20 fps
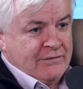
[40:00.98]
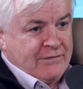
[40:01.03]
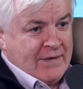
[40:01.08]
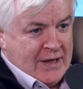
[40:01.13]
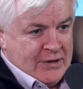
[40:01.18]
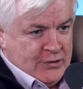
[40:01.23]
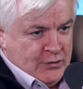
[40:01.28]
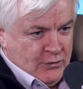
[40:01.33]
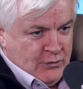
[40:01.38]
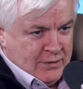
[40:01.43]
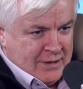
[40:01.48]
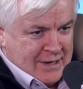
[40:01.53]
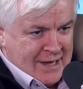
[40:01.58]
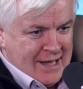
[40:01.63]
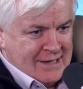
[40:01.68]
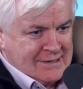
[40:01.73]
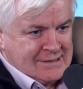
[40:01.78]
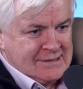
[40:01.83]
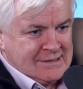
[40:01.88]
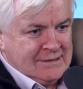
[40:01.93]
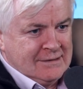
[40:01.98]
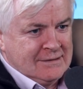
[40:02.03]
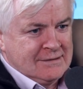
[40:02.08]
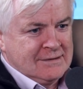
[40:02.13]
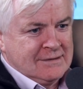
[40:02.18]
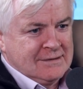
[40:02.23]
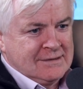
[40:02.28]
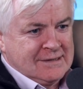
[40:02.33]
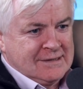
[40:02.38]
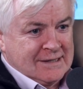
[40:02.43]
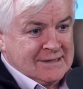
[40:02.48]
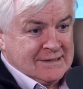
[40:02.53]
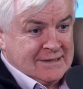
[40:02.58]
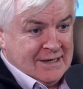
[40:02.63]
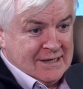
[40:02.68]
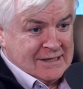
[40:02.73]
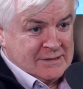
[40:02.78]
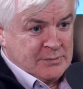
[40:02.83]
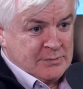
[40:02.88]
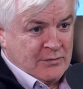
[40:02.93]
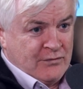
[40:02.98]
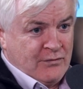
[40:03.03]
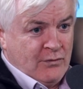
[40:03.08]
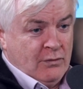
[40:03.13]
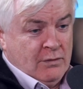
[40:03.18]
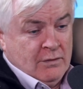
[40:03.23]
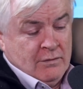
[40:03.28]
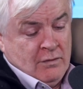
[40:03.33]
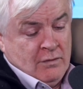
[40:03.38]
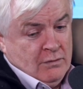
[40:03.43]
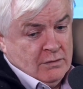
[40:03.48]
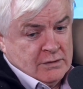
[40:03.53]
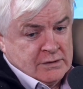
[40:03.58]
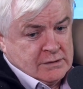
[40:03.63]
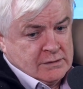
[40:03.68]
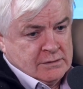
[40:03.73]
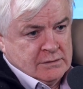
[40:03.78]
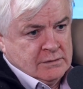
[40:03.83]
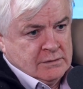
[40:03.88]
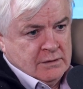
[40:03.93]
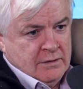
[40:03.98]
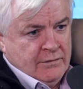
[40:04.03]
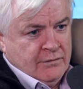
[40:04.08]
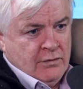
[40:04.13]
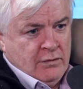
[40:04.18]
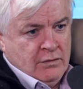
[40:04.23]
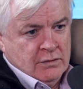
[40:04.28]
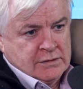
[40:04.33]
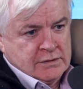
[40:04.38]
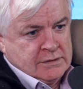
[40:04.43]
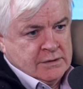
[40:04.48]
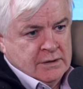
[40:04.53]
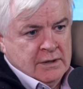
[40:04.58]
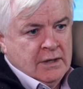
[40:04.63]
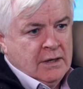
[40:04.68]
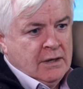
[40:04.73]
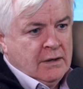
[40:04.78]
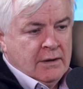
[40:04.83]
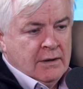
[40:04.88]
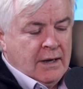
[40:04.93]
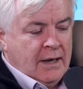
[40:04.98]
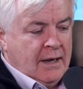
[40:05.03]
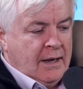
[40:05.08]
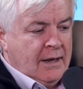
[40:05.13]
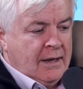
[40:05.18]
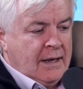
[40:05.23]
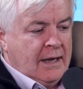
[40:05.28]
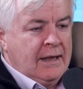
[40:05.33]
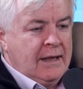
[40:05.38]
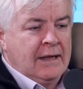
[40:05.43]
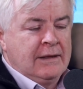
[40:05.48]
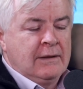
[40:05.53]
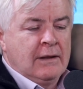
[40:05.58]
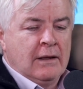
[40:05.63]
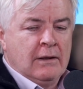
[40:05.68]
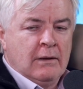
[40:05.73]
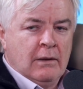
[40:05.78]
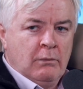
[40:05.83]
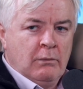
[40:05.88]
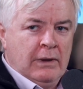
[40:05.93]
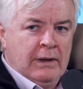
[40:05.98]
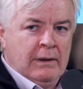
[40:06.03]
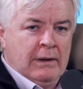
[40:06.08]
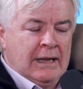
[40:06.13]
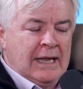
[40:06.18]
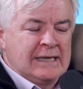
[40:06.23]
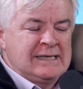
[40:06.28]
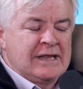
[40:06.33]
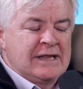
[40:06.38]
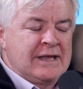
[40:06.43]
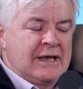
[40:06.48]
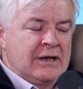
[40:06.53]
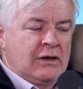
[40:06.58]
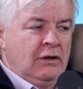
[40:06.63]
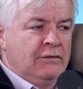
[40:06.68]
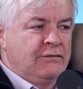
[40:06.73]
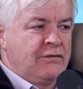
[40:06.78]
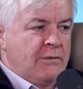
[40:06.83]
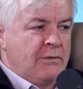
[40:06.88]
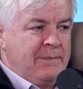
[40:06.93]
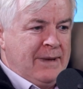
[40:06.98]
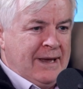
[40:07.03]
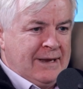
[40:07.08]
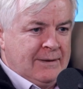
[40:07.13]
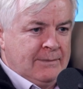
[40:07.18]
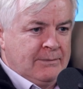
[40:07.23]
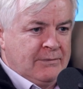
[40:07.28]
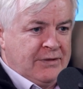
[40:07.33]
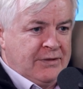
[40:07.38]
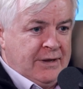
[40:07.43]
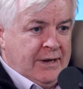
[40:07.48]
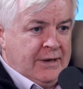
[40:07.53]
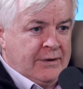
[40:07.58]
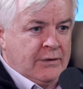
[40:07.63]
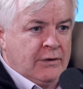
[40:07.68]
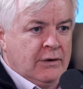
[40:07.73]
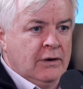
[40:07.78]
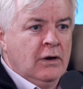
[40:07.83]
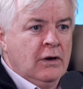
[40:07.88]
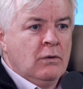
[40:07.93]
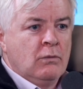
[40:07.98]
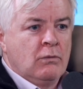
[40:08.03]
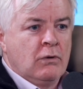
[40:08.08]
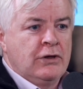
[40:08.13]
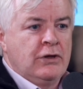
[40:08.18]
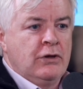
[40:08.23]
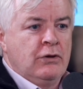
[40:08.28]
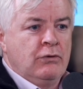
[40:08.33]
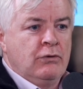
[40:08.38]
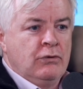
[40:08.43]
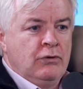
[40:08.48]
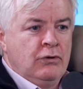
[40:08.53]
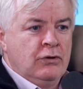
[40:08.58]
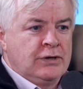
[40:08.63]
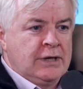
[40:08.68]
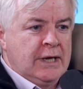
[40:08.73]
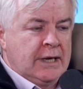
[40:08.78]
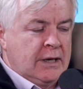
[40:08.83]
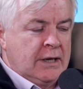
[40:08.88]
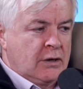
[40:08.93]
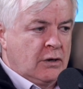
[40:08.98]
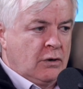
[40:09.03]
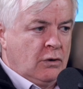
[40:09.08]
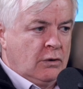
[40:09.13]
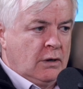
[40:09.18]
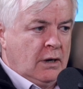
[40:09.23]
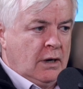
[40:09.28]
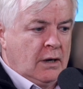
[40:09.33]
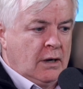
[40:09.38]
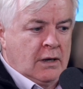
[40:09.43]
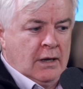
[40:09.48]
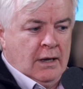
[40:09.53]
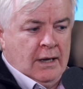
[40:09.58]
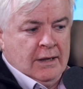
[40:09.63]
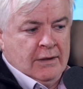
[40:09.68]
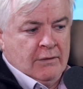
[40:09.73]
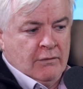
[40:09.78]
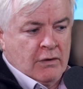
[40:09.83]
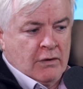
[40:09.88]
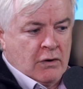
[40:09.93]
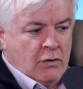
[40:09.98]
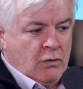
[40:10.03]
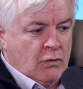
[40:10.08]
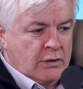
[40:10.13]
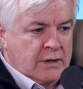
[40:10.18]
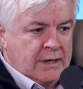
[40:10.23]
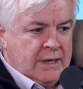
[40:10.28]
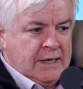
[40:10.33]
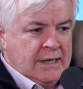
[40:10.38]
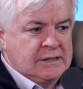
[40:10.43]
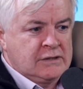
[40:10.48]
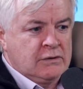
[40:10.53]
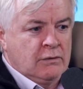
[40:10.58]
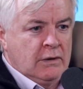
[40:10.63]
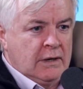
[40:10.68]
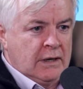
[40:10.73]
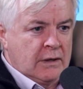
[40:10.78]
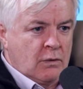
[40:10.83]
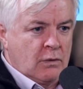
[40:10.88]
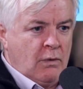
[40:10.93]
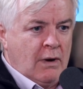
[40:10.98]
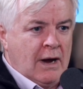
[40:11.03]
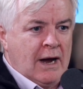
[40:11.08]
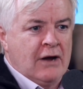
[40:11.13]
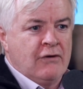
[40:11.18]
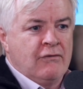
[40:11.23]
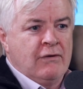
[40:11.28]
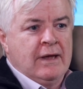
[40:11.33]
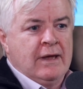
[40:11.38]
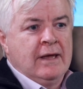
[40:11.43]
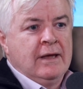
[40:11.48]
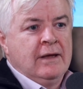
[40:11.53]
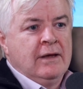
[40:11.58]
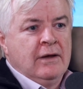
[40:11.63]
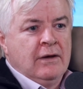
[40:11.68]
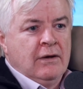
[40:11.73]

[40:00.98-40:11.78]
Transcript: the venue cancelled six days before. Of course, of course. Uh, and uh, we, that's a thing called verbatim theater, where you, oh. you take a, a, either a court case or an inquiry,